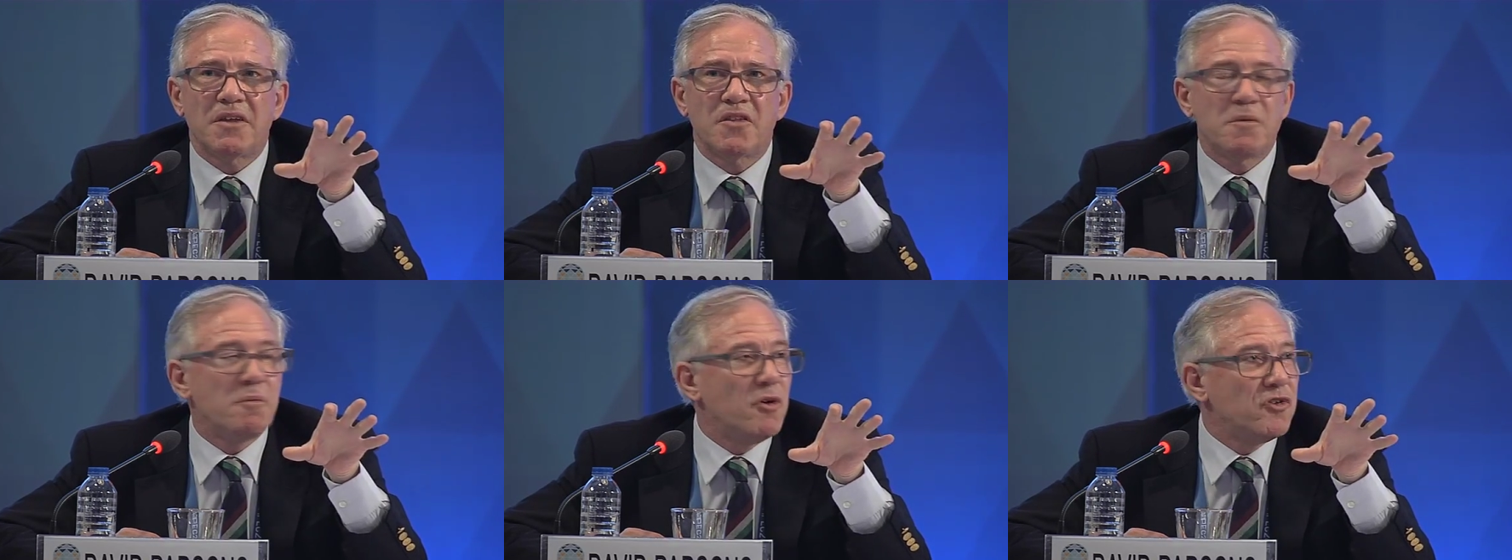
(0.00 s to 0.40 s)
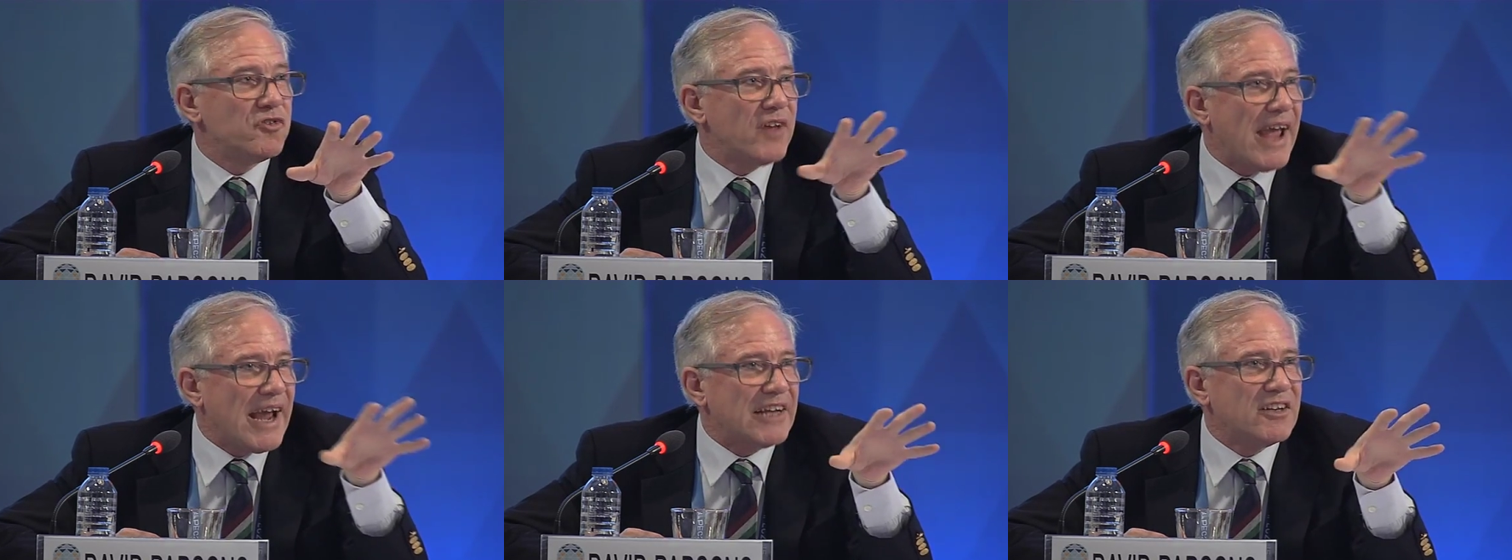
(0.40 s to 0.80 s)
the
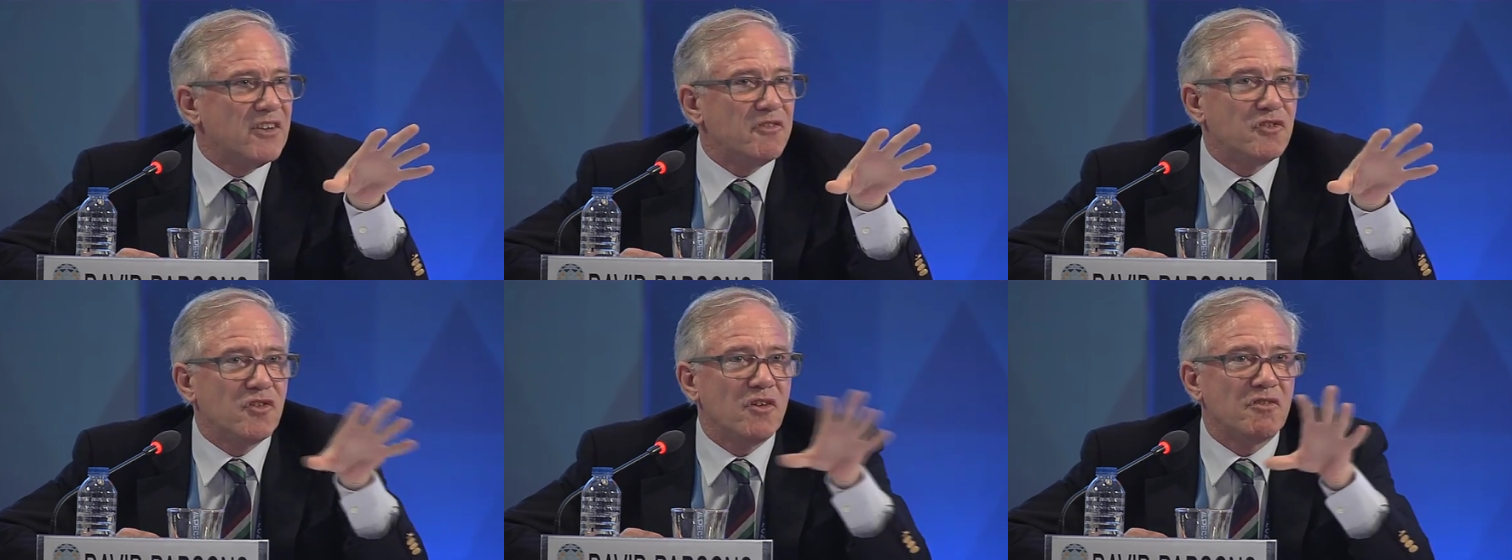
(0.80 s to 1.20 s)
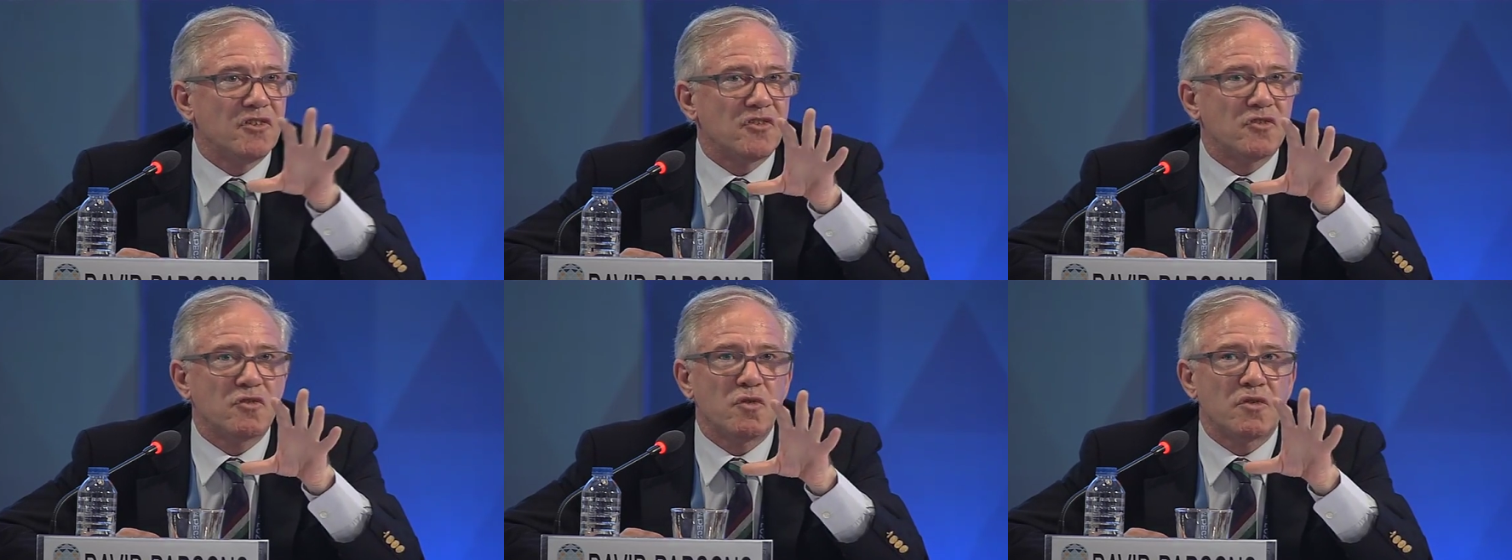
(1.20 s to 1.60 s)
most active
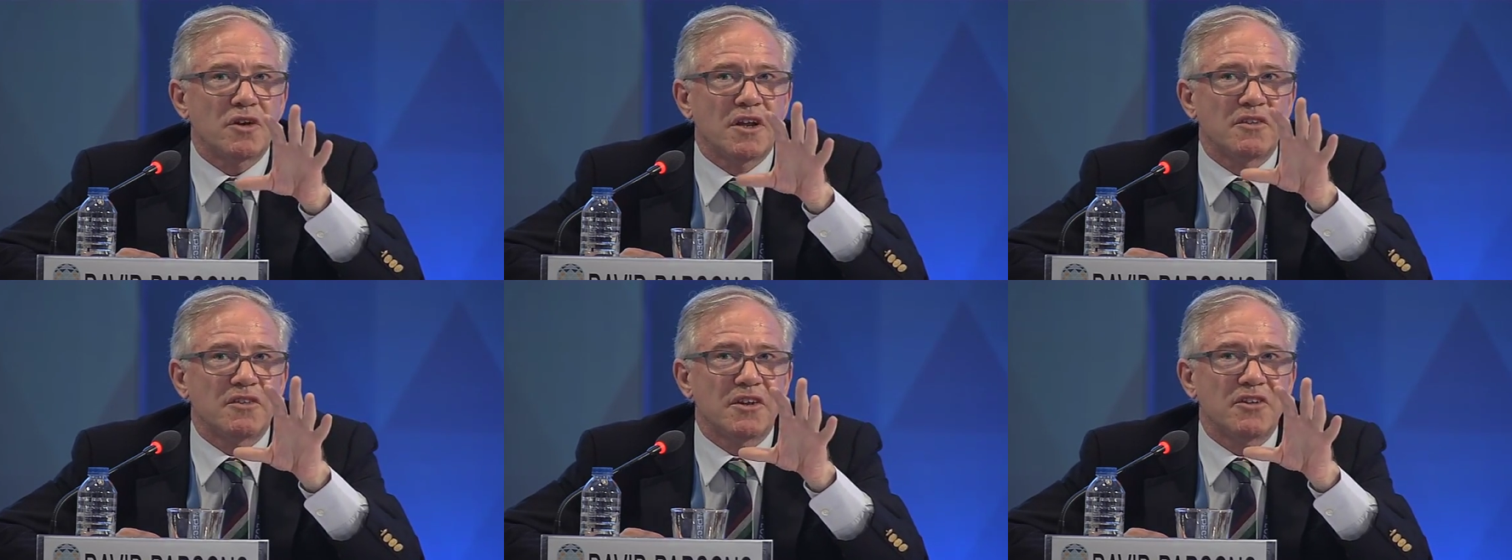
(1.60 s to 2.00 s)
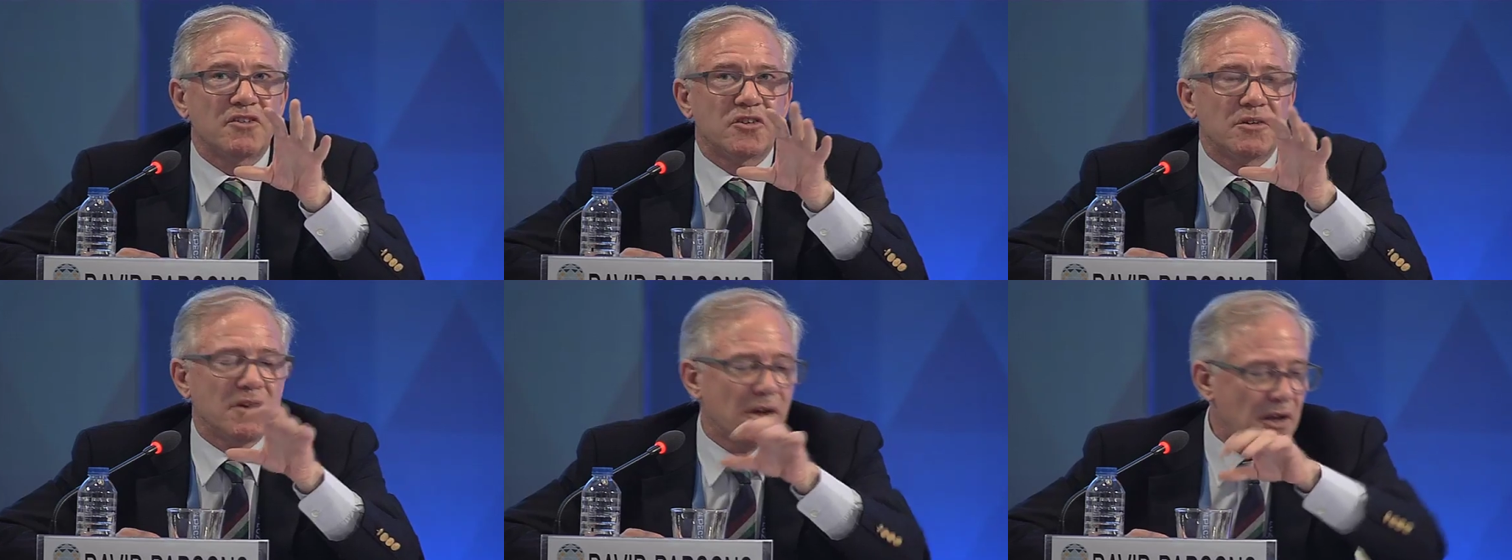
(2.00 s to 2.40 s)
services
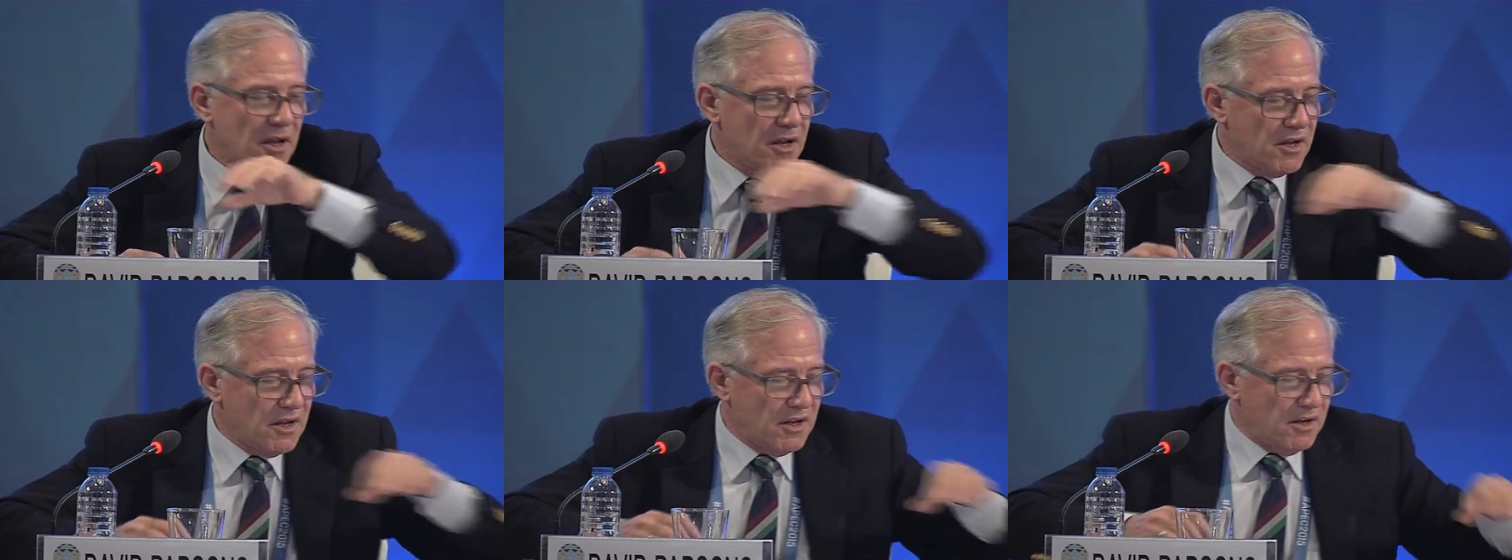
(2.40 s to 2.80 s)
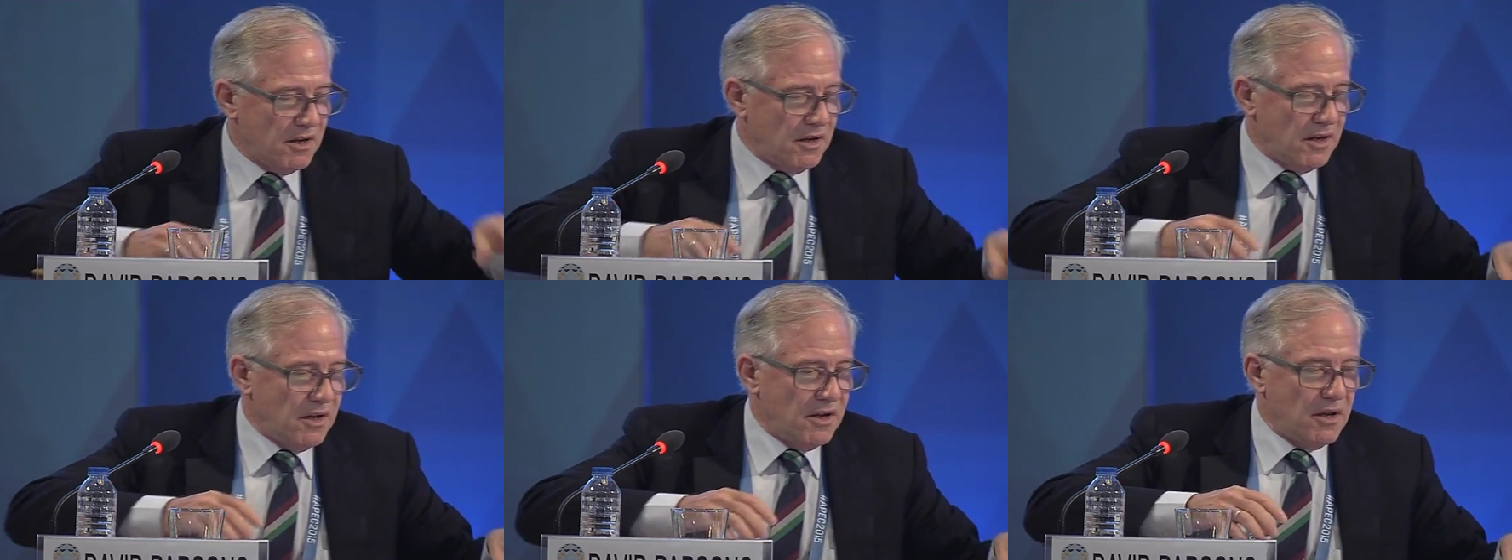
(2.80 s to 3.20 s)
organisation
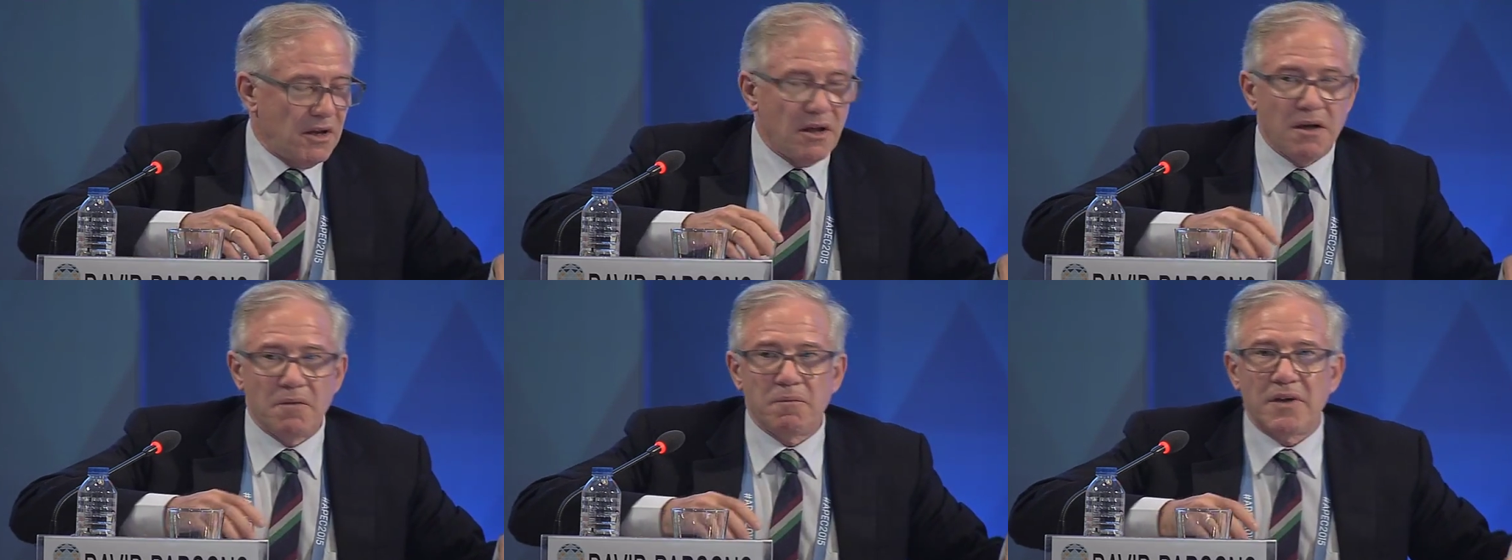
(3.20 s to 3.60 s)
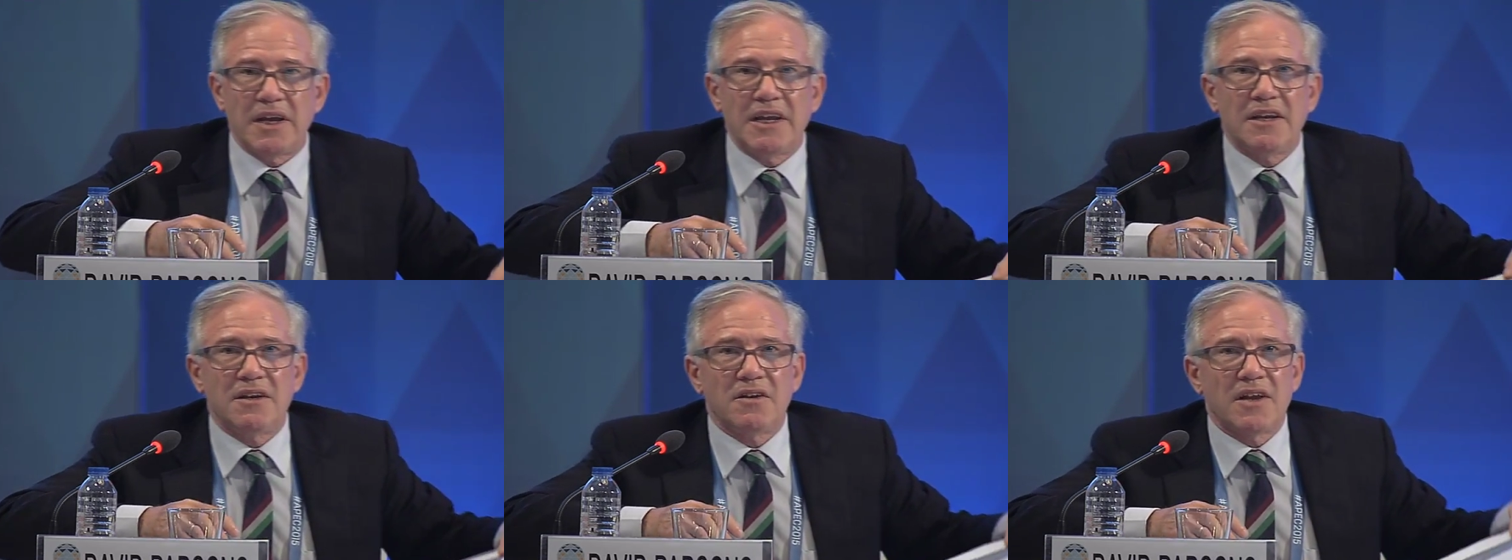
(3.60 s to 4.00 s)

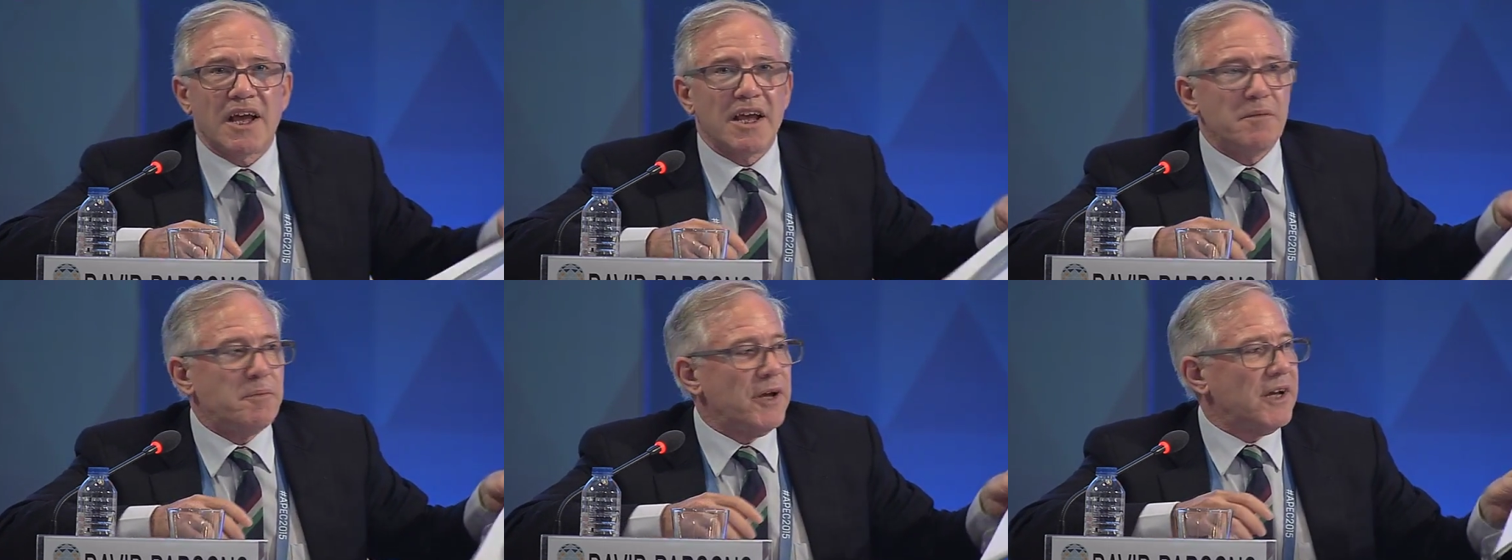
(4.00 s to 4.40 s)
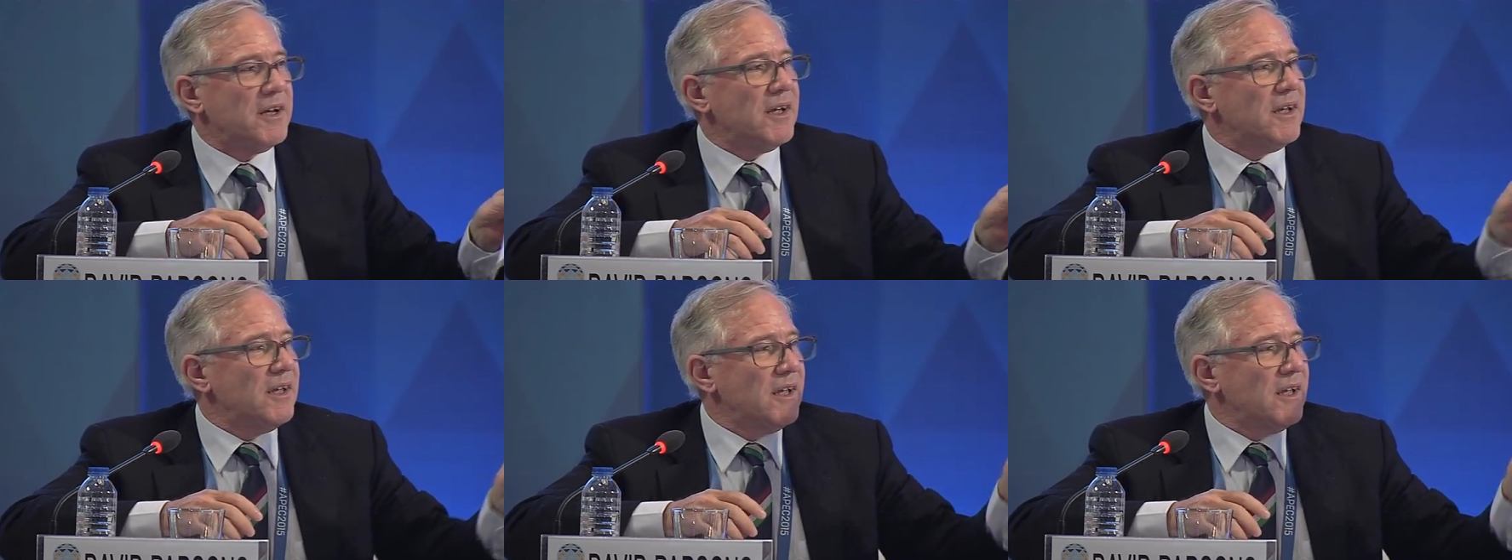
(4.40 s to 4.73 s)
in APEC.